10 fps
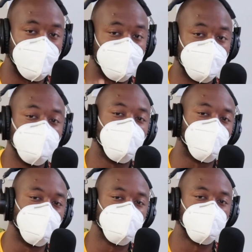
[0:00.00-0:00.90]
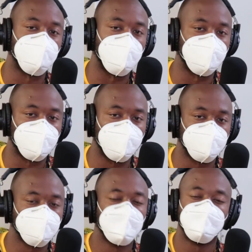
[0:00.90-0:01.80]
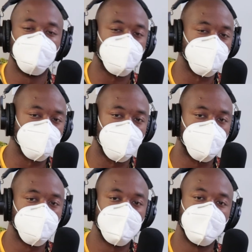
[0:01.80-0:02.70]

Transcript: at The Young and Muslim Podcast. Look us up.